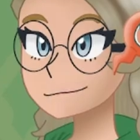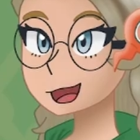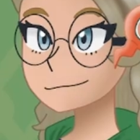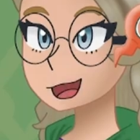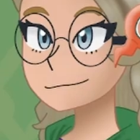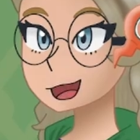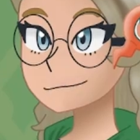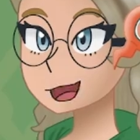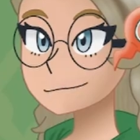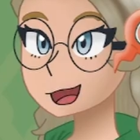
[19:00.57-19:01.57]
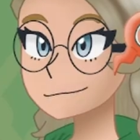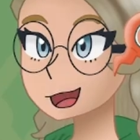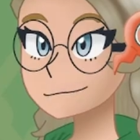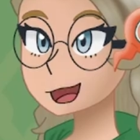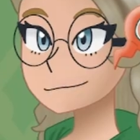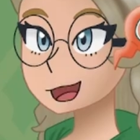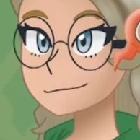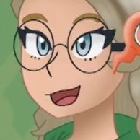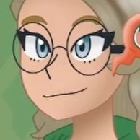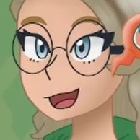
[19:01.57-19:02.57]
but will allow Hydrapple
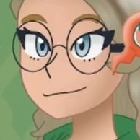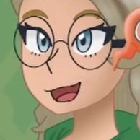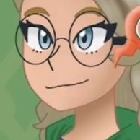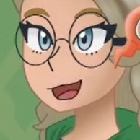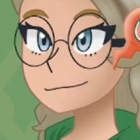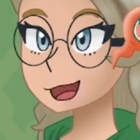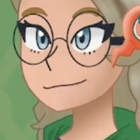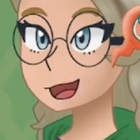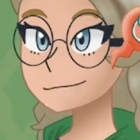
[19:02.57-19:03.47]
to finish off Sneasler.